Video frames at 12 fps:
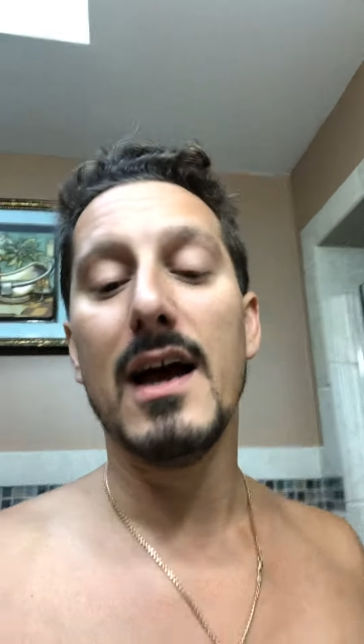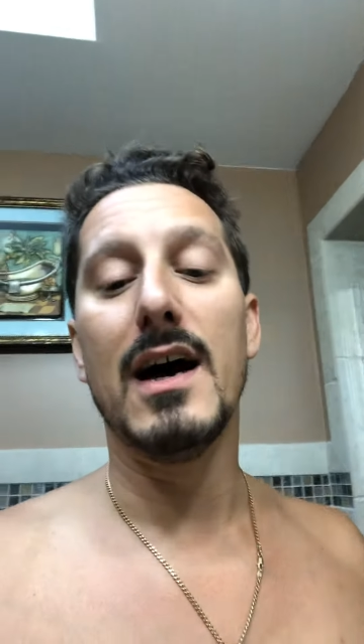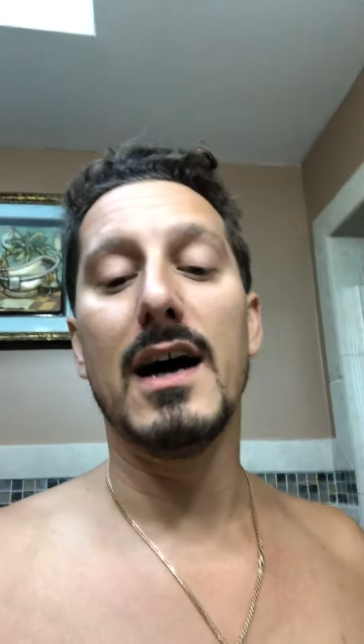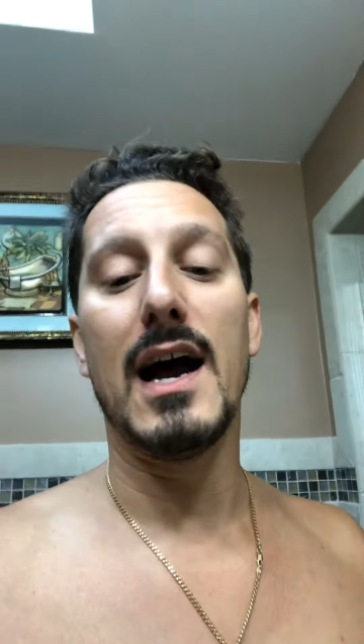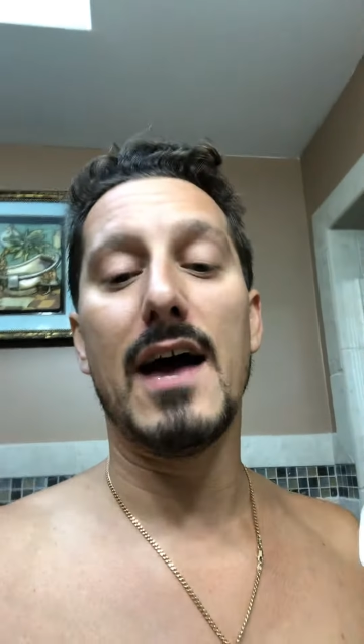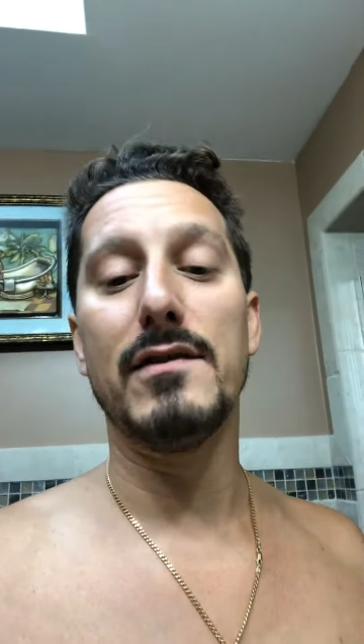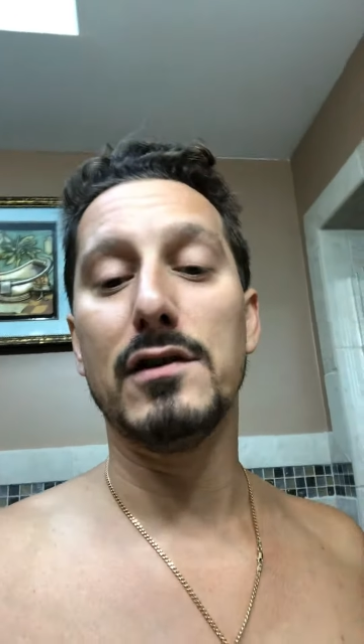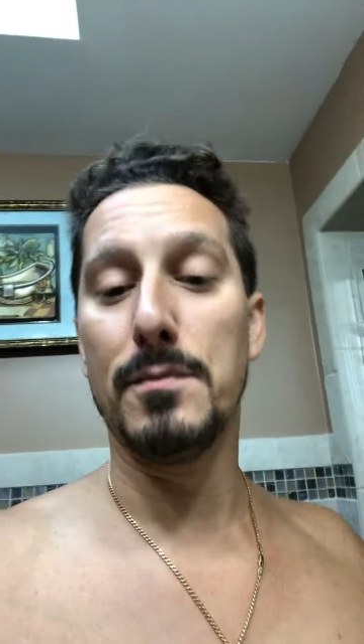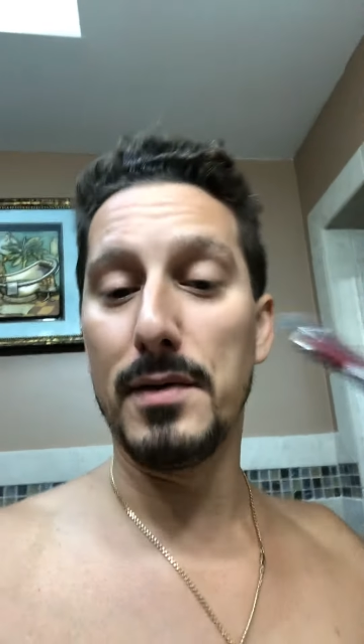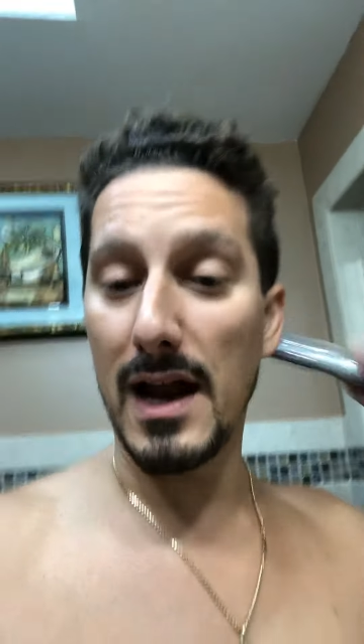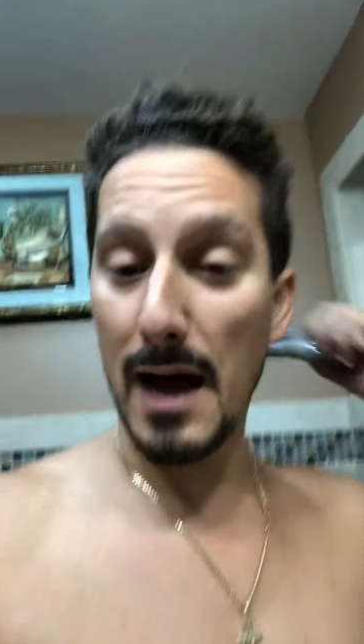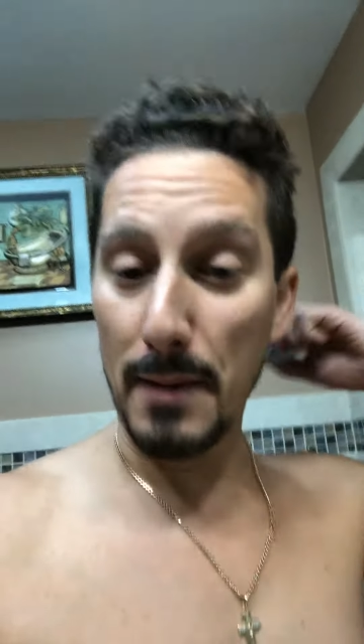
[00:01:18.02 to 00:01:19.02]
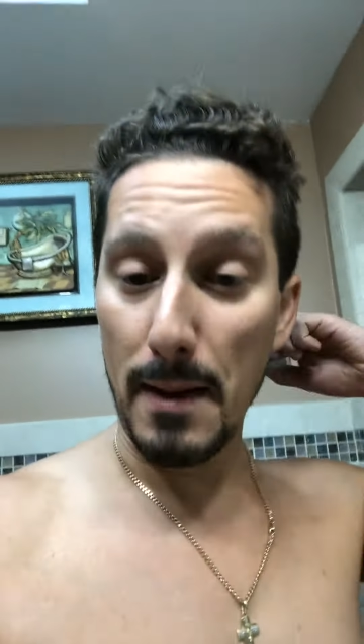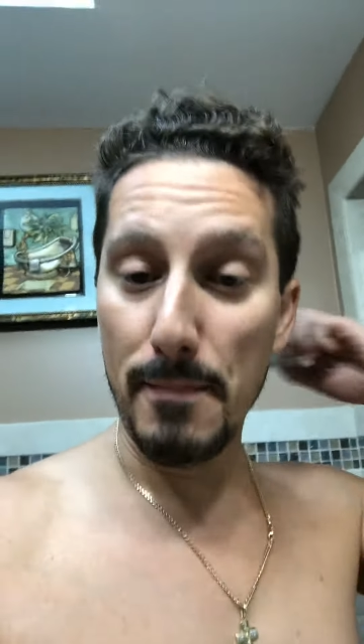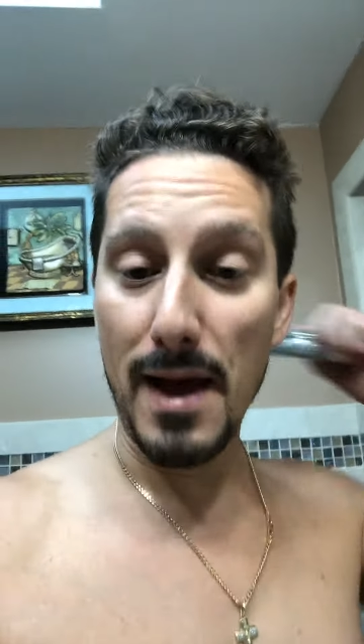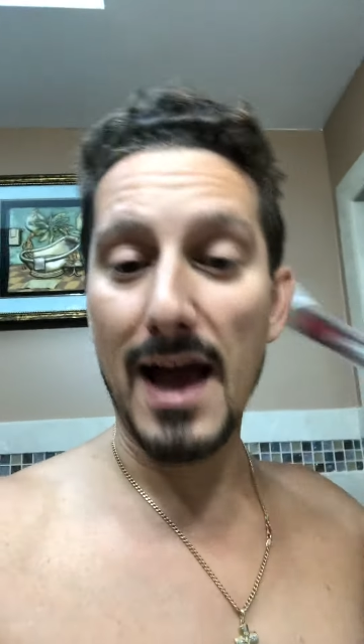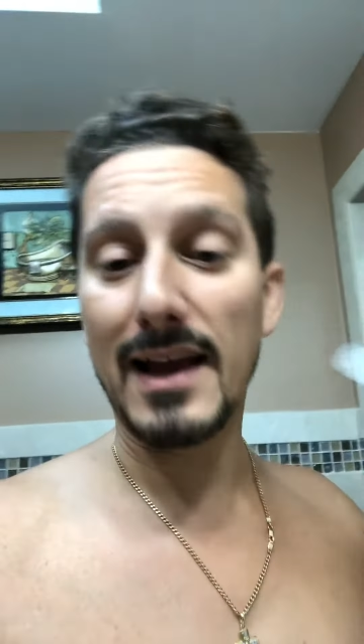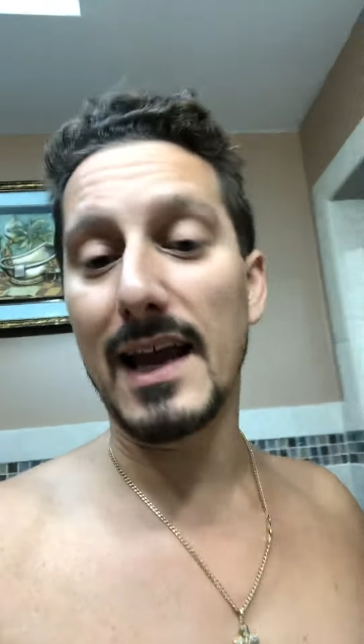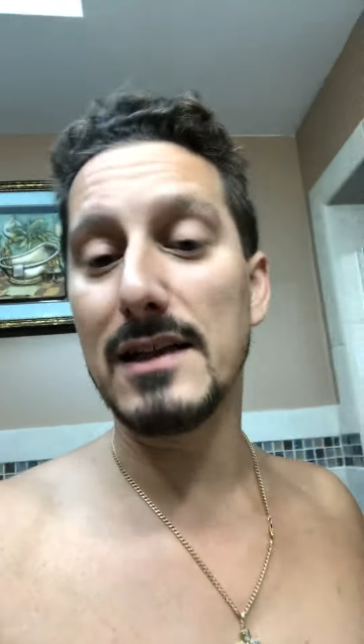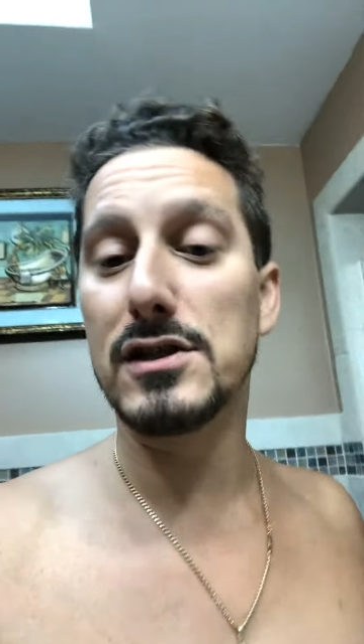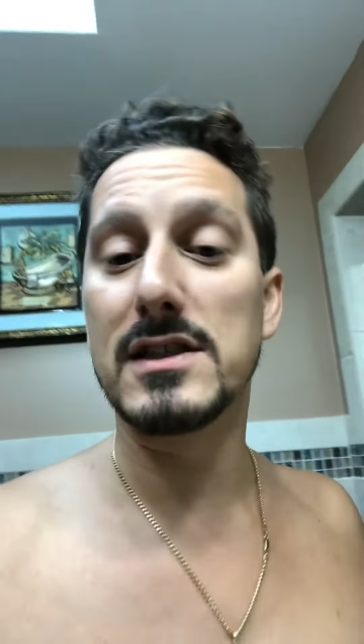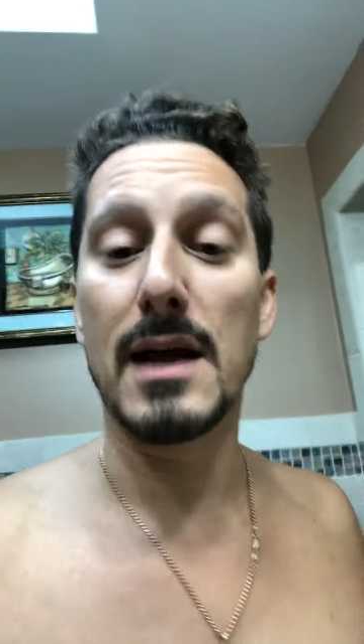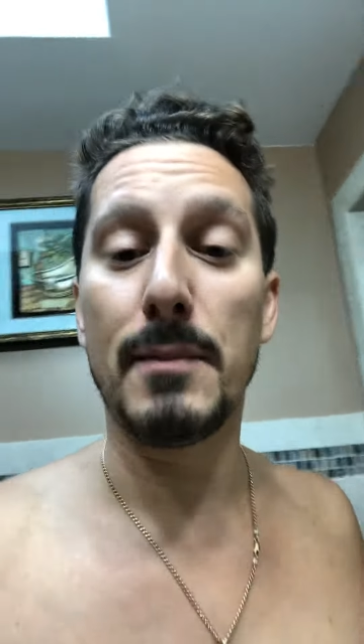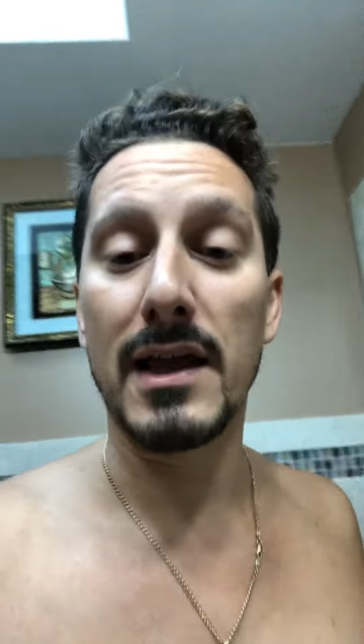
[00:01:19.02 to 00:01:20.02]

I have a little bit on my back and just on my